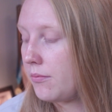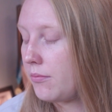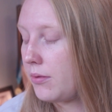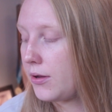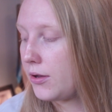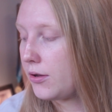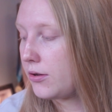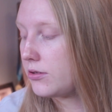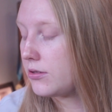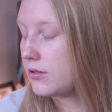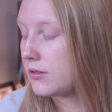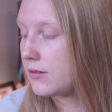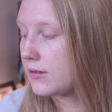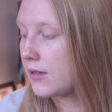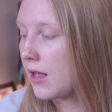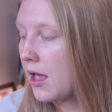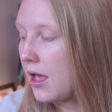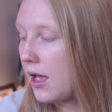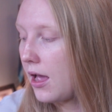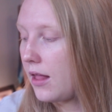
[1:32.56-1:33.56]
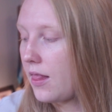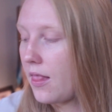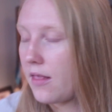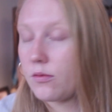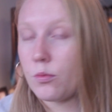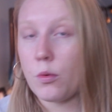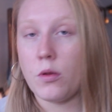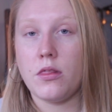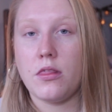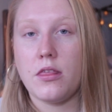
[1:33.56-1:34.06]
Boots, and
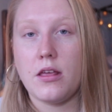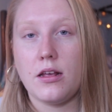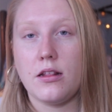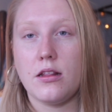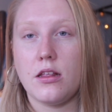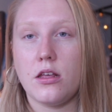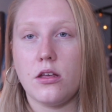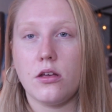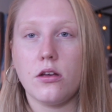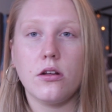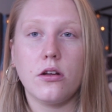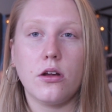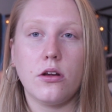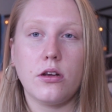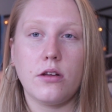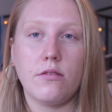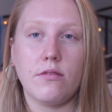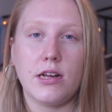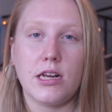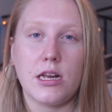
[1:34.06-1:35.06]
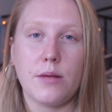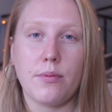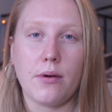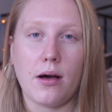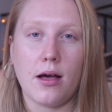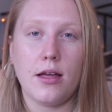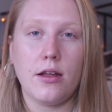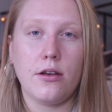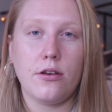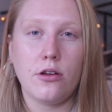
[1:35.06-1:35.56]
there's one thing that you can only really
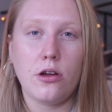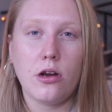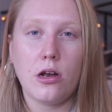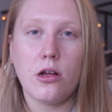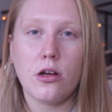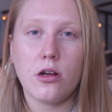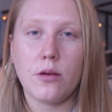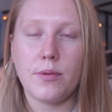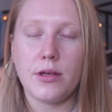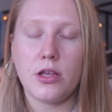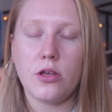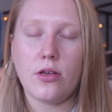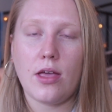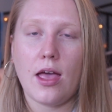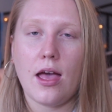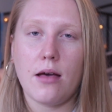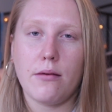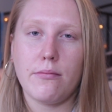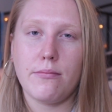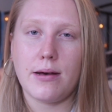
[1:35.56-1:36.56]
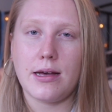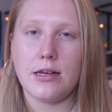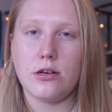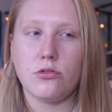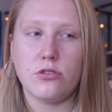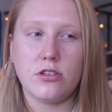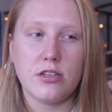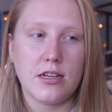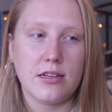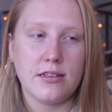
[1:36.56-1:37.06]
buy in New Look, but you can buy
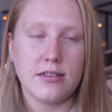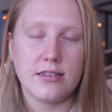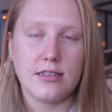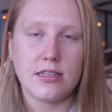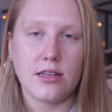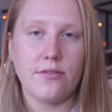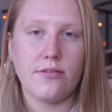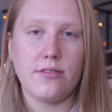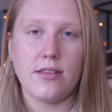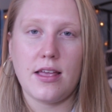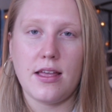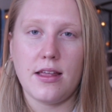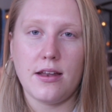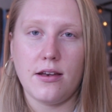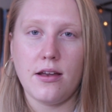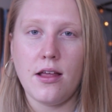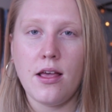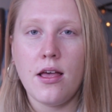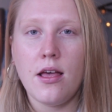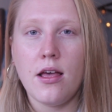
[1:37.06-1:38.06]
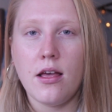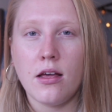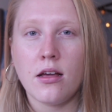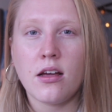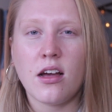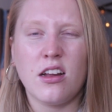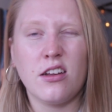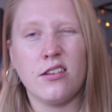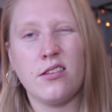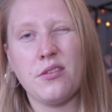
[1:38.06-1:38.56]
alternatives in
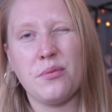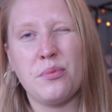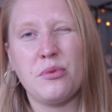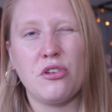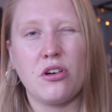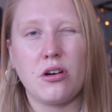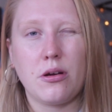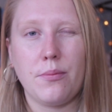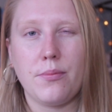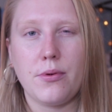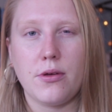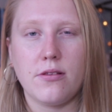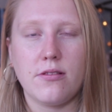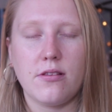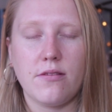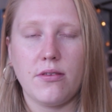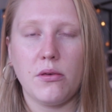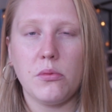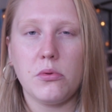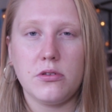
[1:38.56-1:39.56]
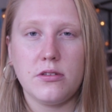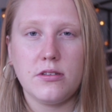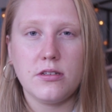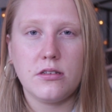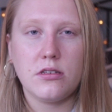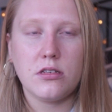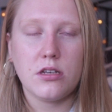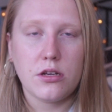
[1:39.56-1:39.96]
kind of Superdrug and Boots if you wanted